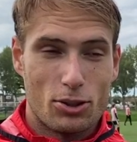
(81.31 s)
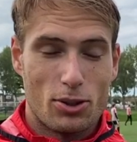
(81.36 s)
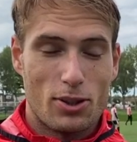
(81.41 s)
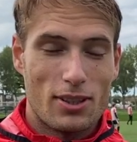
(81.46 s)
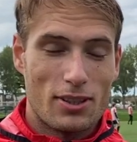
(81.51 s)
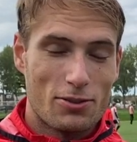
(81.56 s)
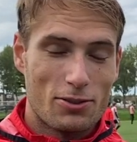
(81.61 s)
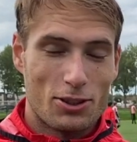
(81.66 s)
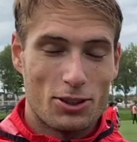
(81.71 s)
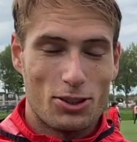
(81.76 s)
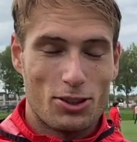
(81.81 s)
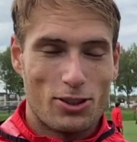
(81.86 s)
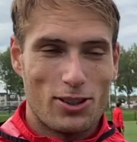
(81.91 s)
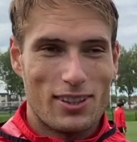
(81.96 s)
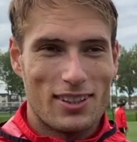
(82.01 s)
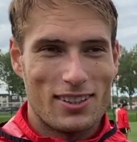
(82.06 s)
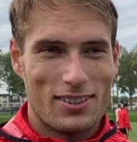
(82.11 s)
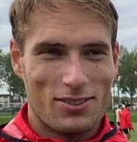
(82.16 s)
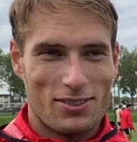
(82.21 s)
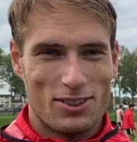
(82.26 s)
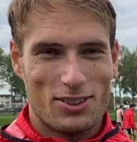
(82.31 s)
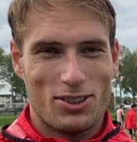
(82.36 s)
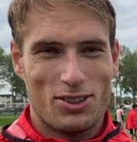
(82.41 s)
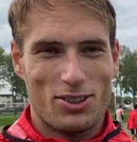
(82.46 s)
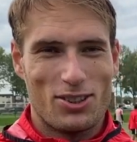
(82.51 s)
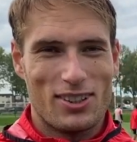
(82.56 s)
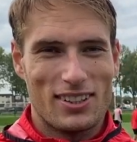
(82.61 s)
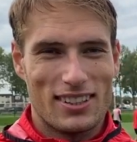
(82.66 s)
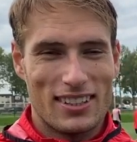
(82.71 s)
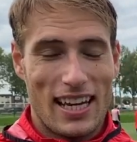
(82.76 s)
Yeah, for
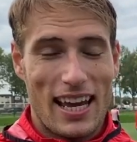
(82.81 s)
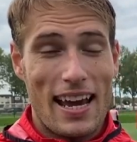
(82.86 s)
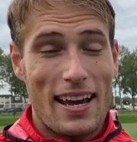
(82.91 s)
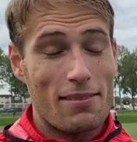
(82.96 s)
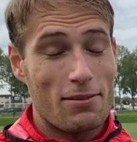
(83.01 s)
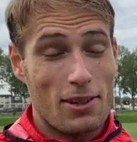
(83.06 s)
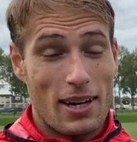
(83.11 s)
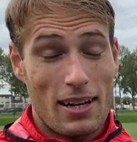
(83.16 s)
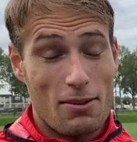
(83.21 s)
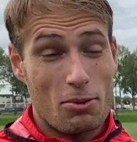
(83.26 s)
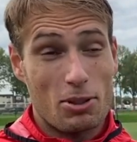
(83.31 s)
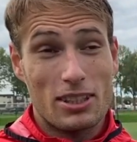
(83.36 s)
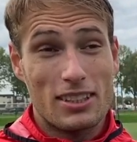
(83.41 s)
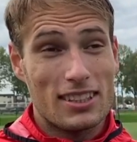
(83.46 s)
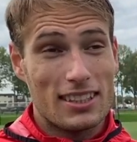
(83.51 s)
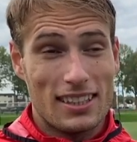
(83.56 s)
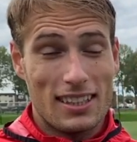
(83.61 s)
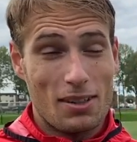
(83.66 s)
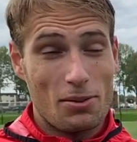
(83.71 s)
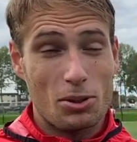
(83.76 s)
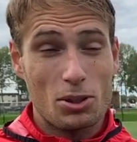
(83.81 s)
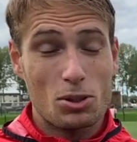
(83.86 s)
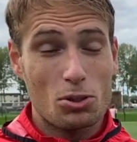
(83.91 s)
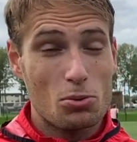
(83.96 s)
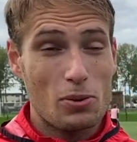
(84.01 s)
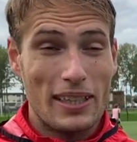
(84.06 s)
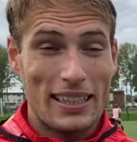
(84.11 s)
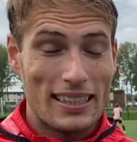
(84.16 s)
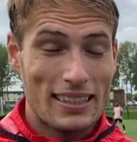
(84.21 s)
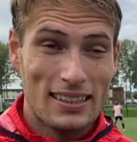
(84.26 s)
sure. Yeah, I want
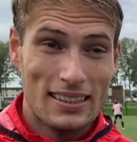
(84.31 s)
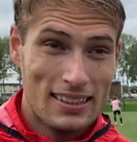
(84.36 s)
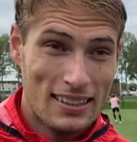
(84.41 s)
to win.